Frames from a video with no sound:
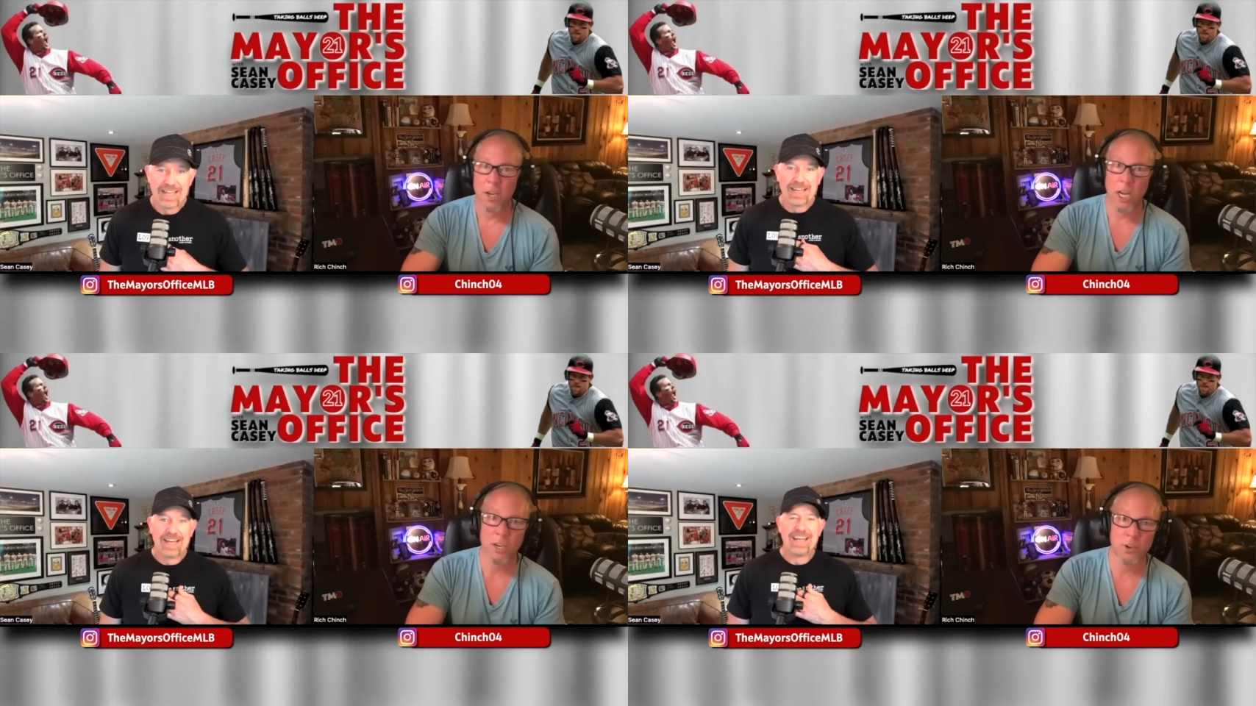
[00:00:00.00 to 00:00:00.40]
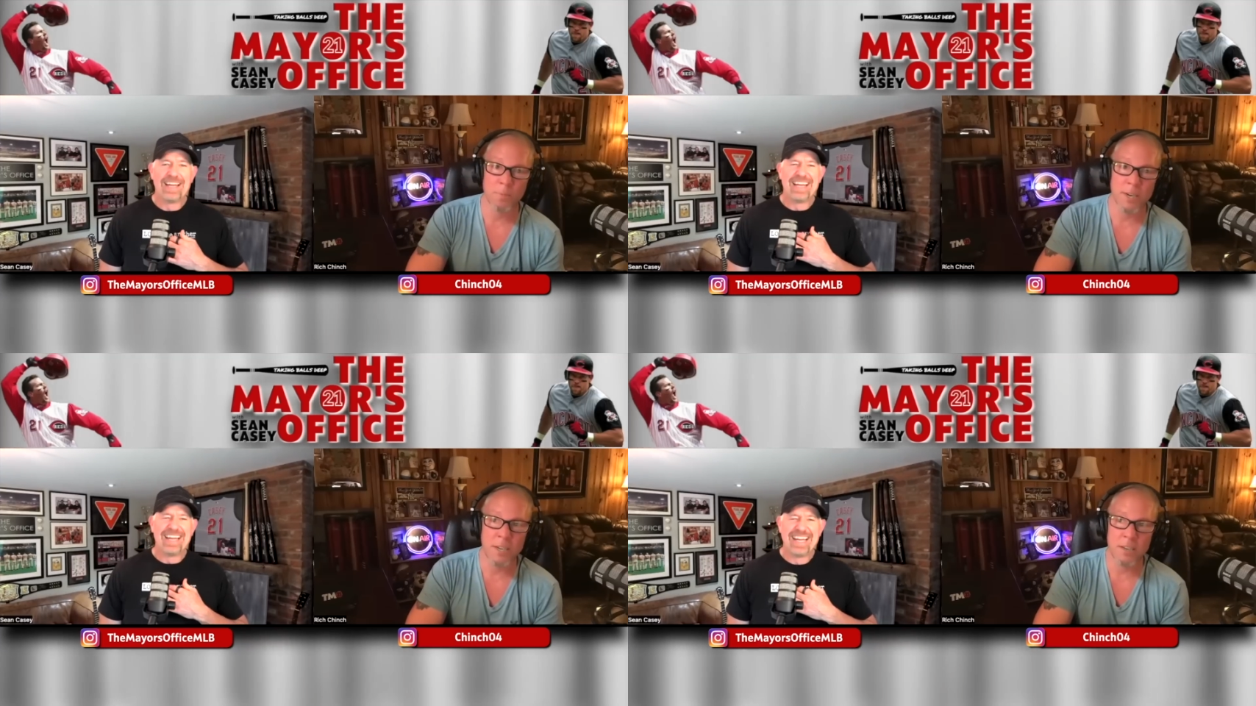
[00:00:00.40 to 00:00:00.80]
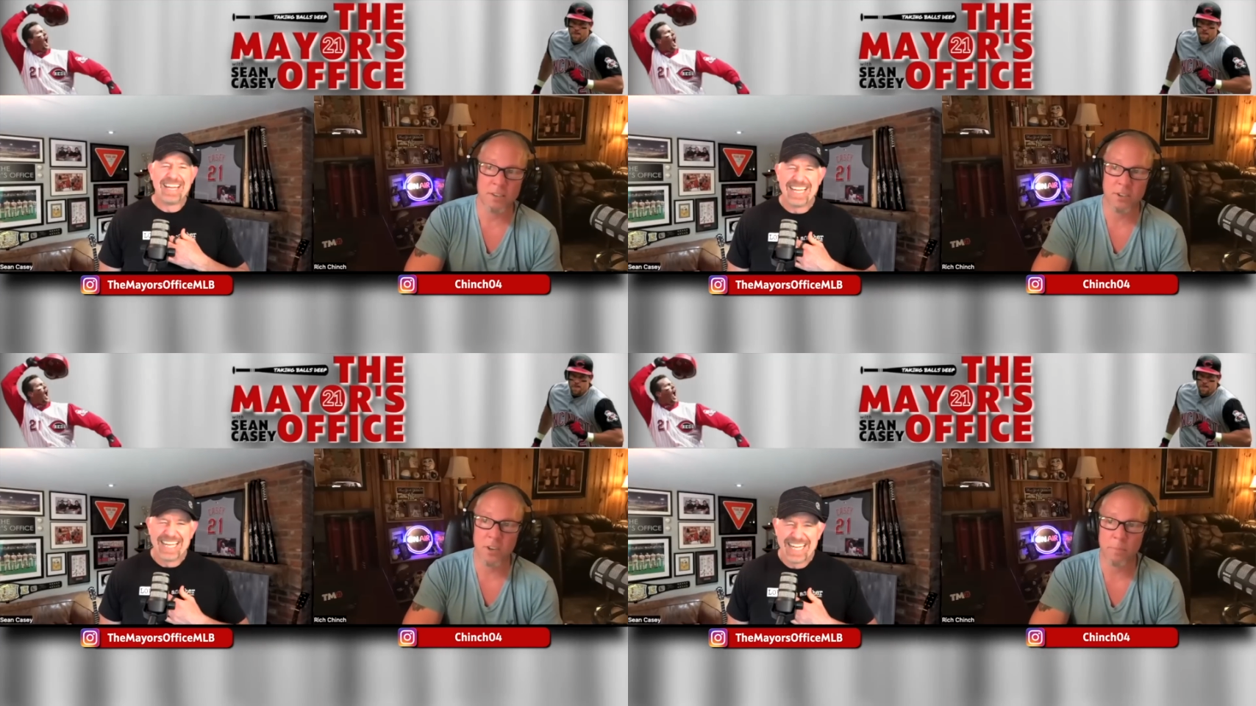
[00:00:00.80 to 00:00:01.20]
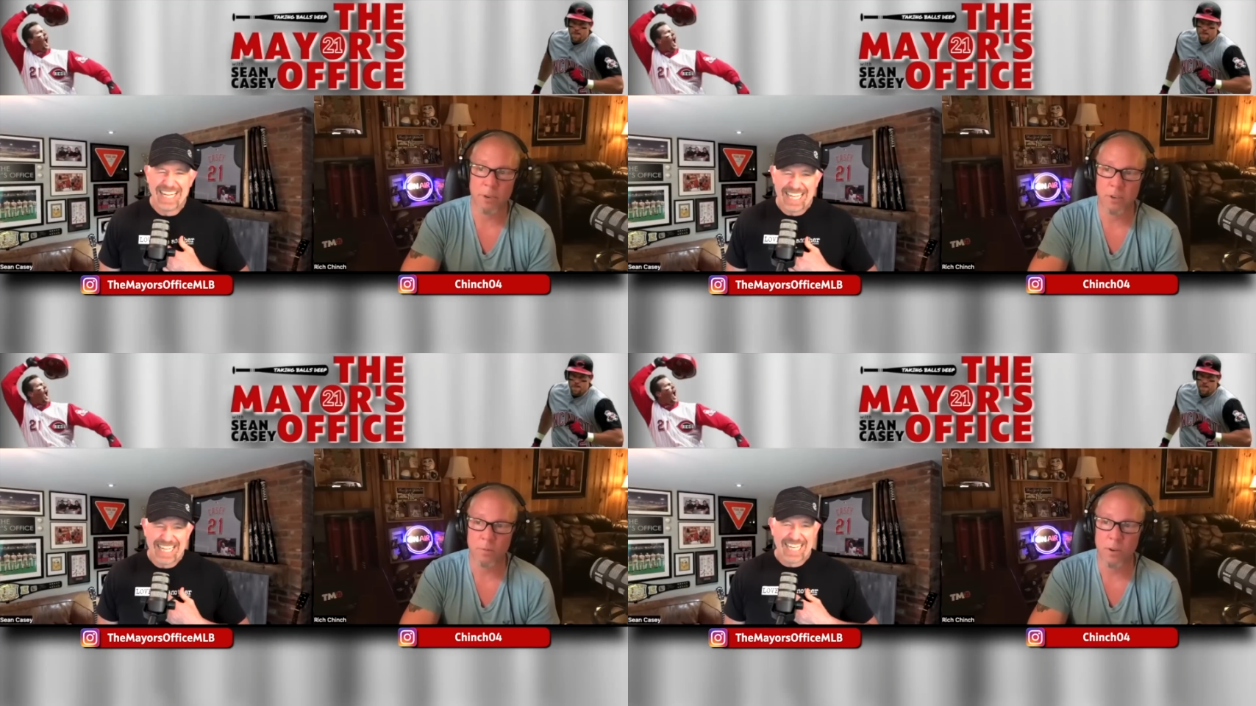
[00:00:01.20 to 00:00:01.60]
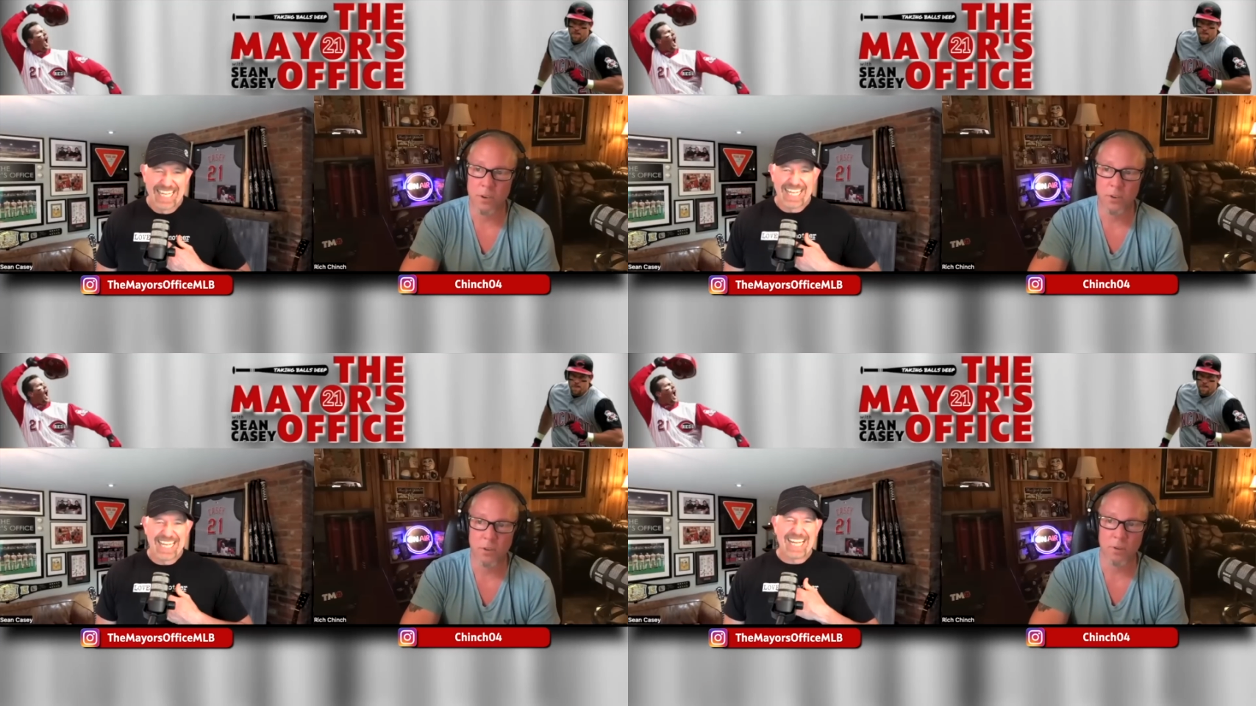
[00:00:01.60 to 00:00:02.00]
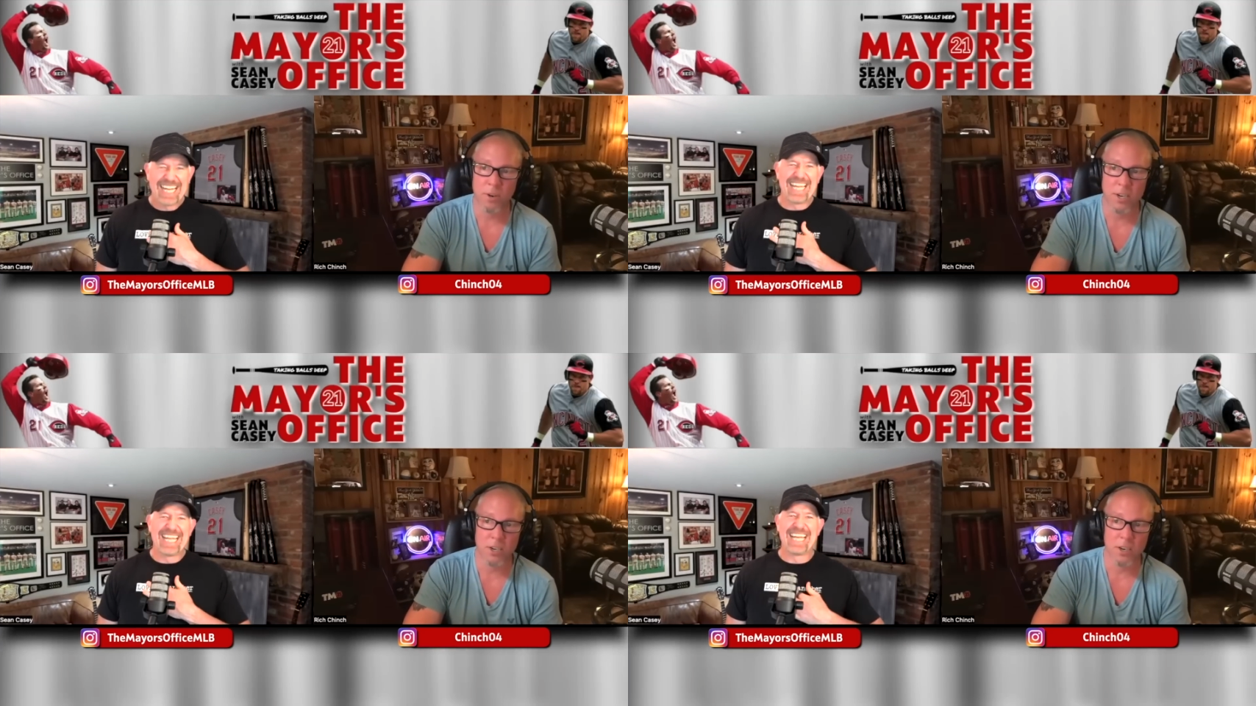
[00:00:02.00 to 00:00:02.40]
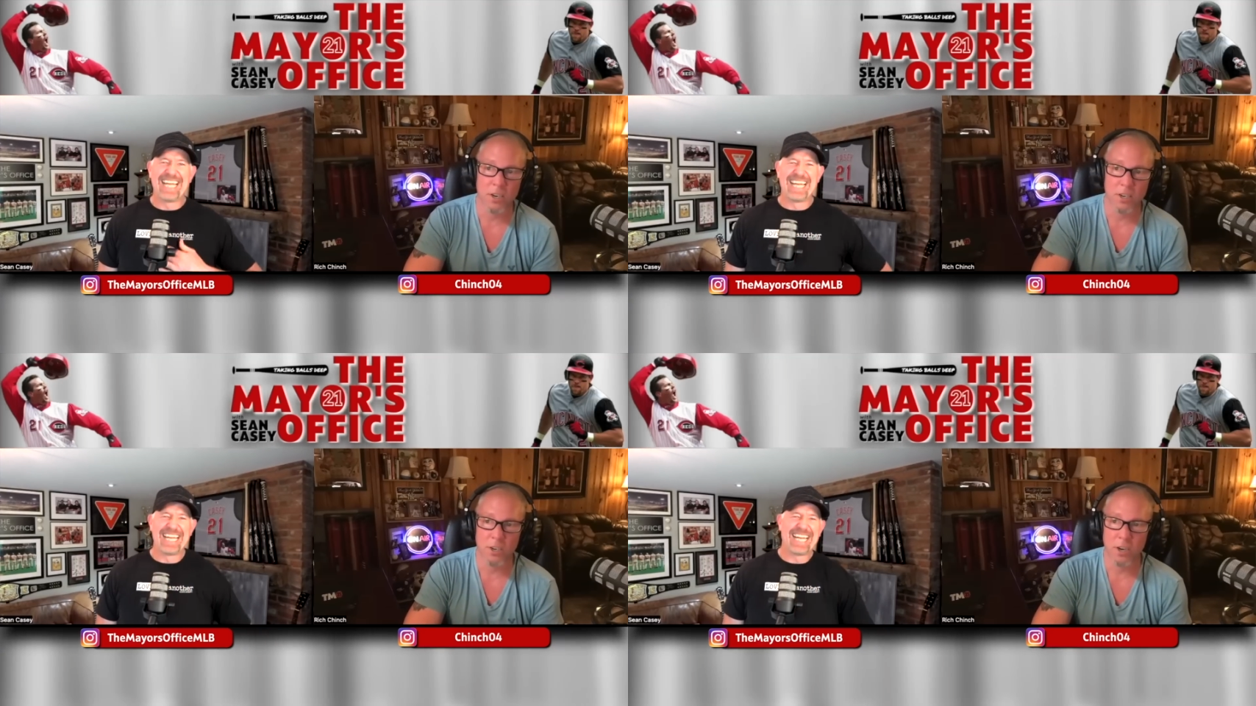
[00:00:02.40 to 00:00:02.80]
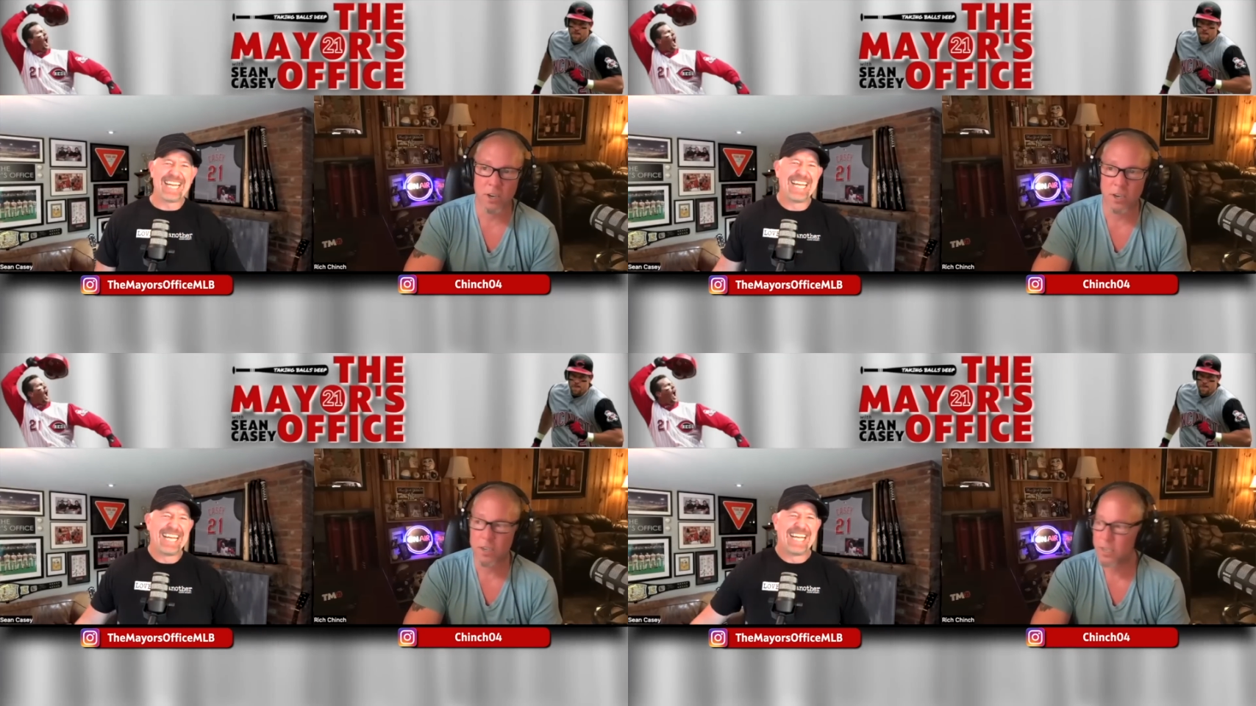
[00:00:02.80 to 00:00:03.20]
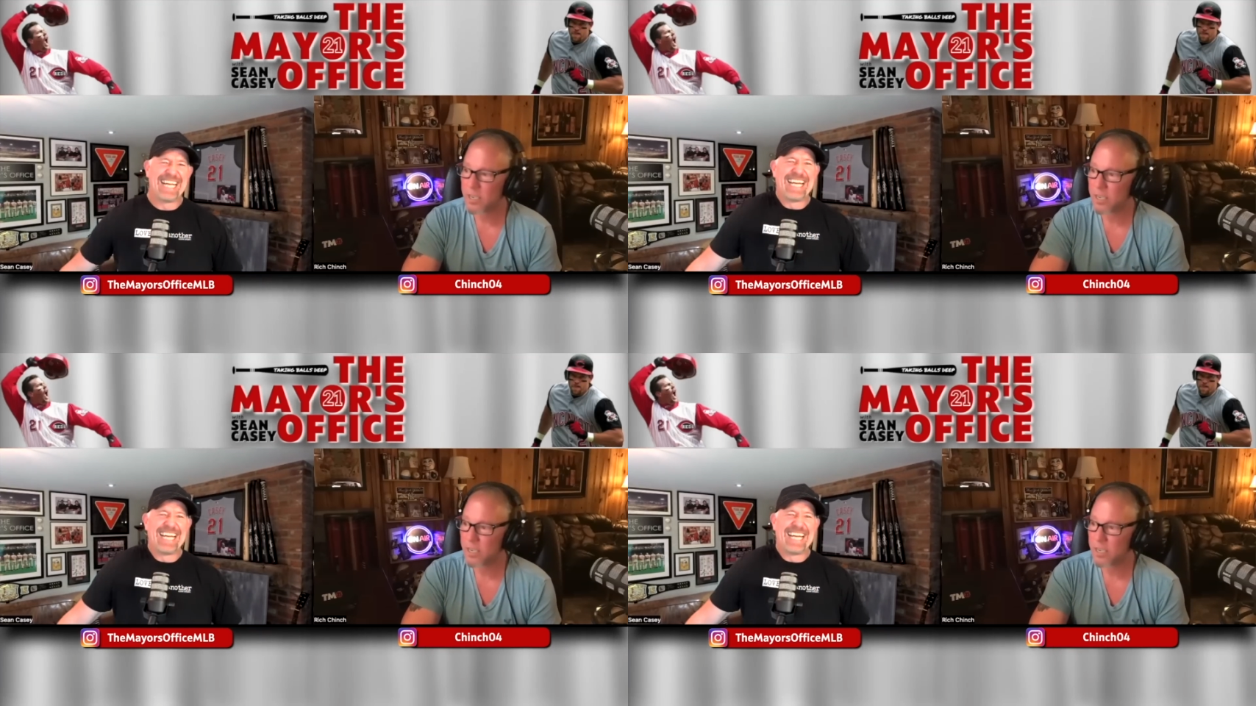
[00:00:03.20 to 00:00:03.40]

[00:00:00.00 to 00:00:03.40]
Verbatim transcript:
Speaker 1: hey, you know, my niece is coming to New York in September.